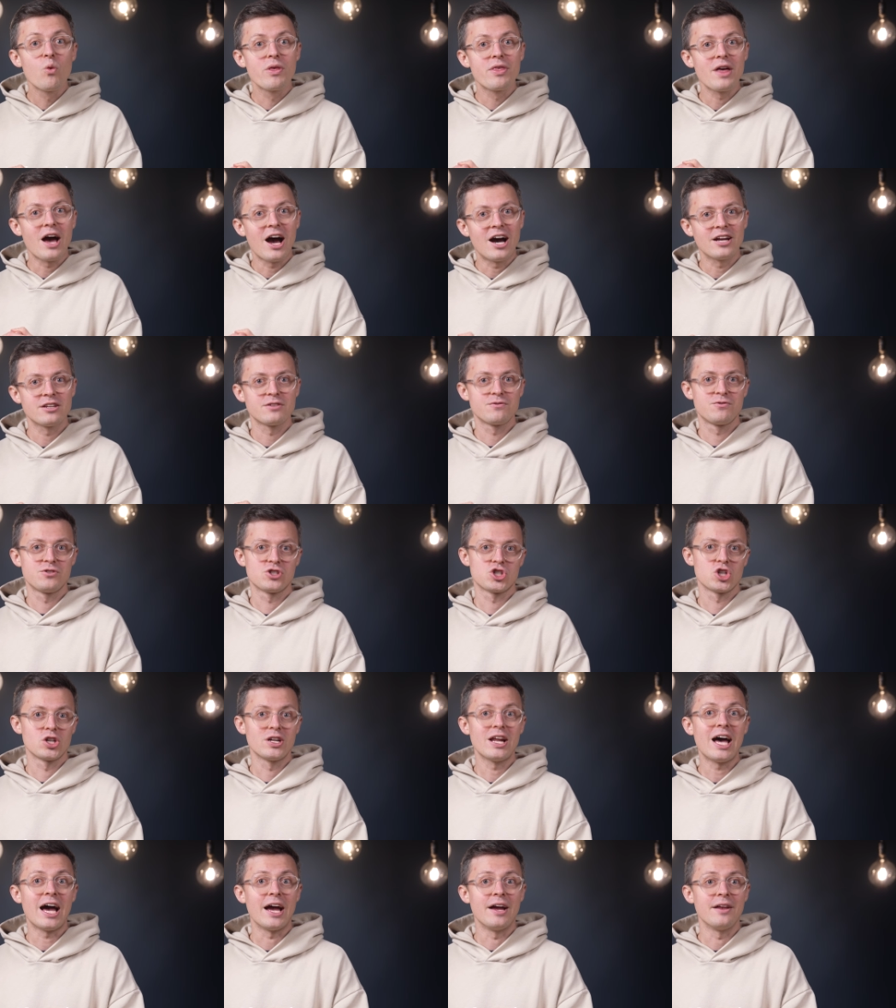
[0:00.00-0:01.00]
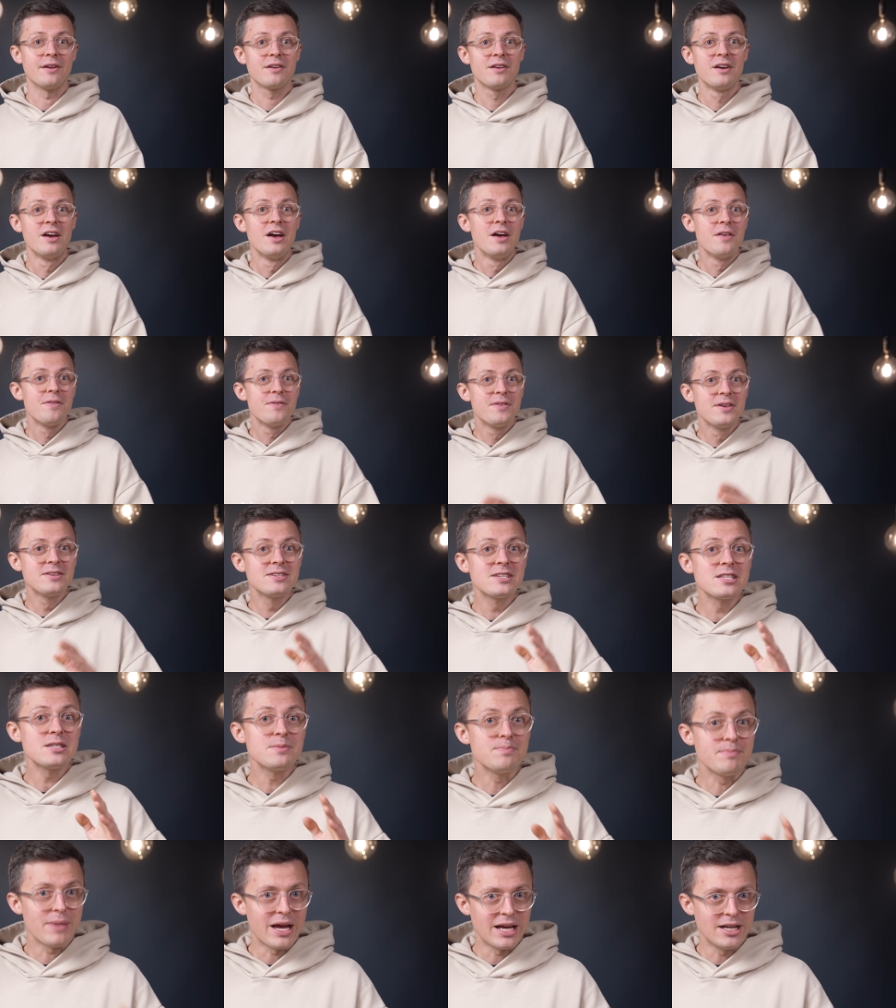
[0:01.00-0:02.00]
with artificial light. This
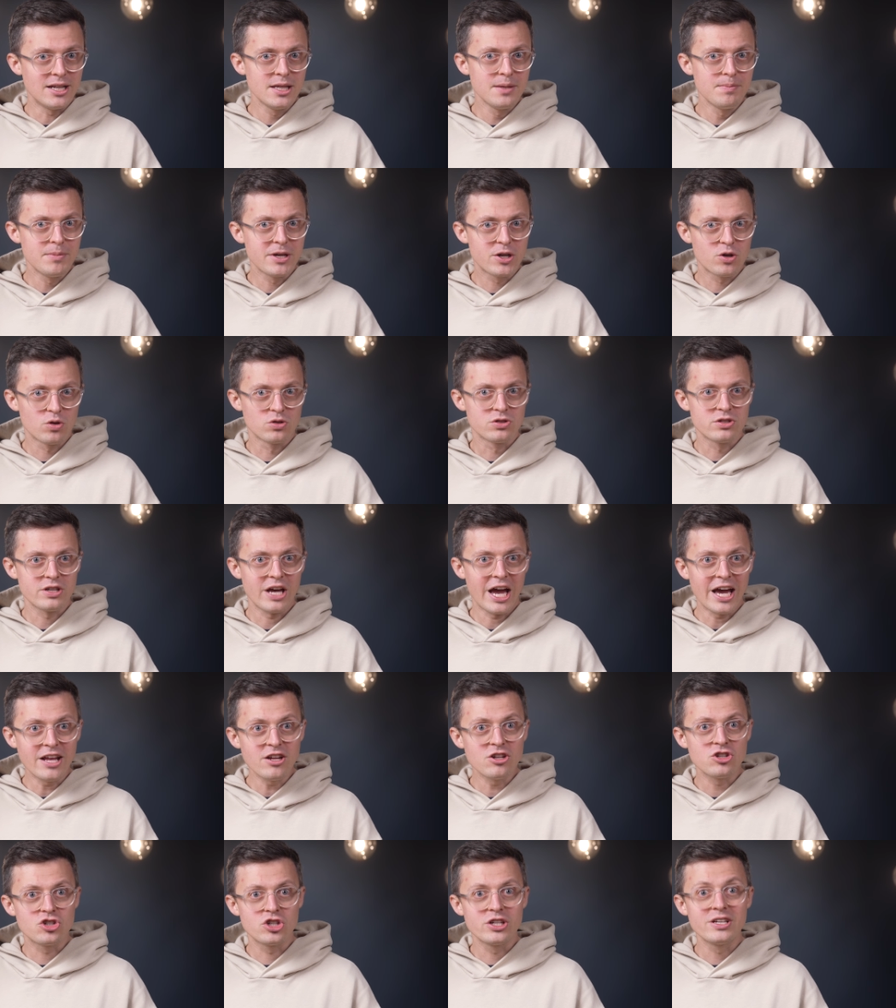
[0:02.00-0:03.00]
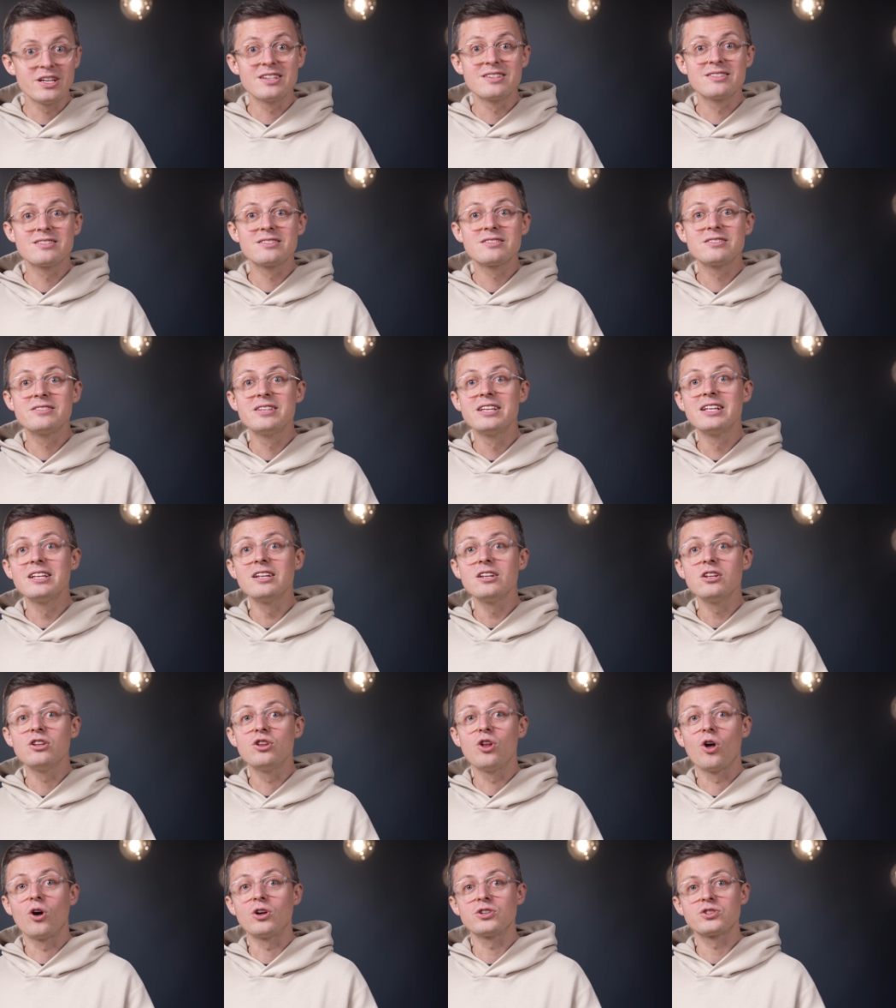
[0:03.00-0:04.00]
is mainly because energy is still
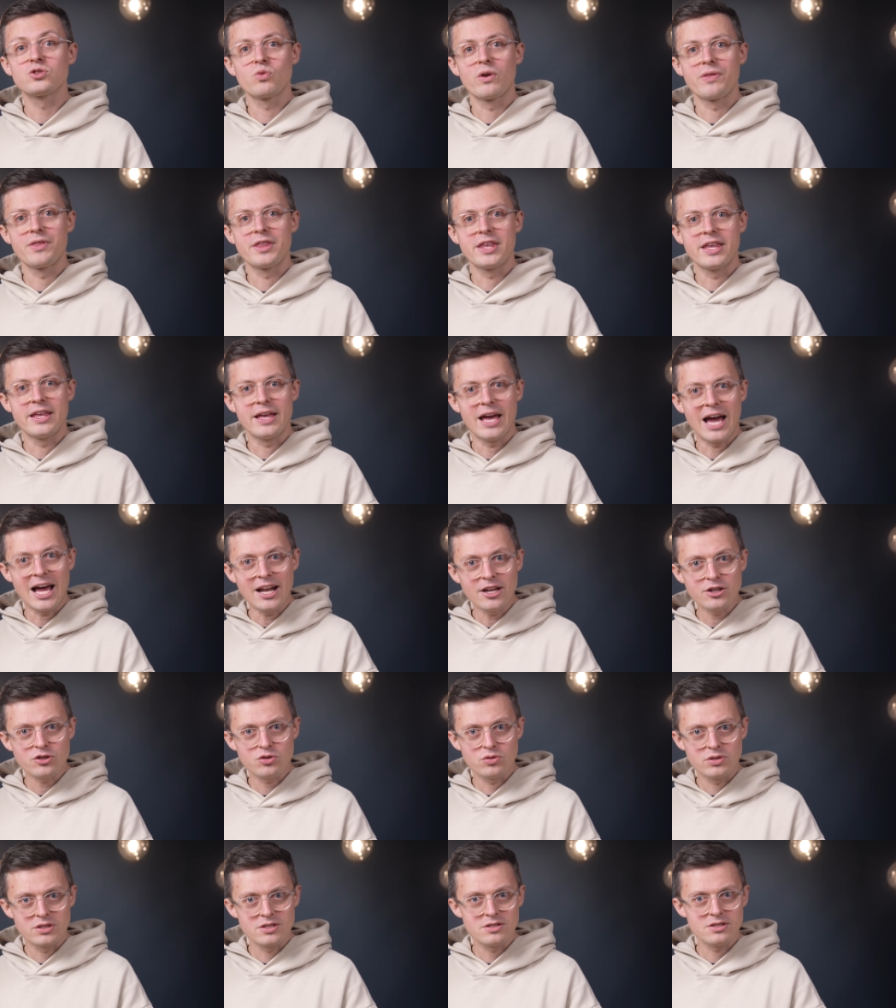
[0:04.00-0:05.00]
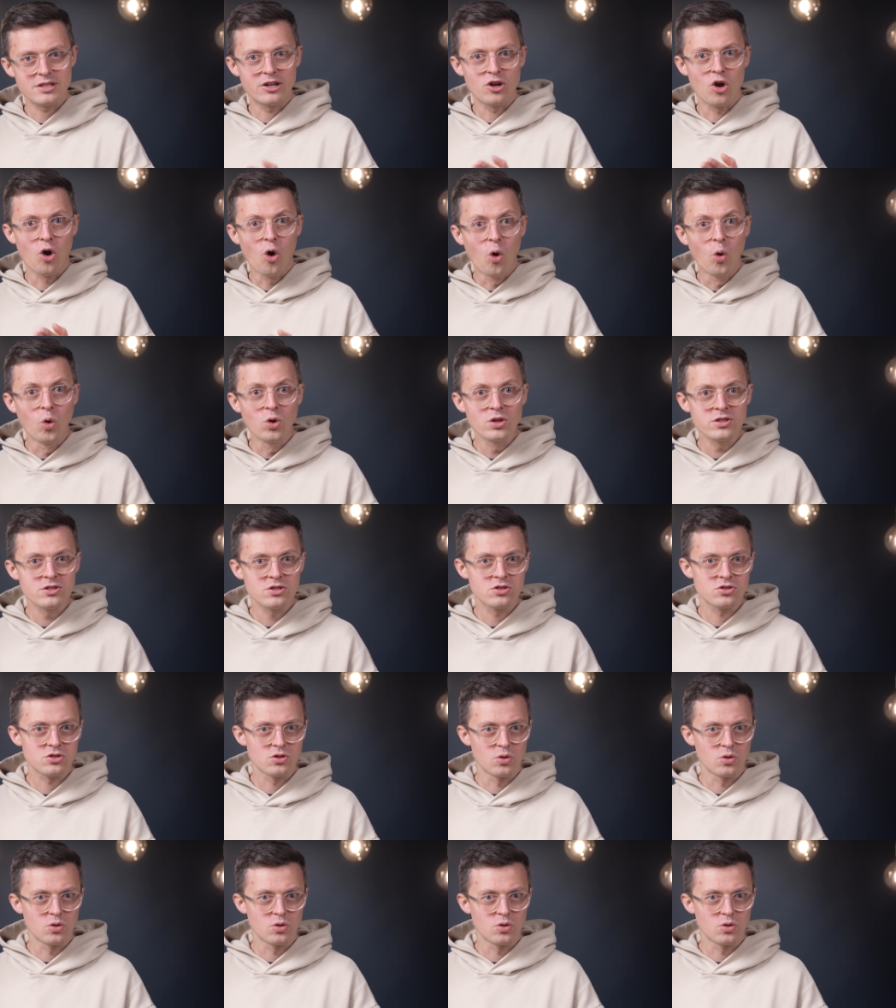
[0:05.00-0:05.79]
lost when the electrons and holes,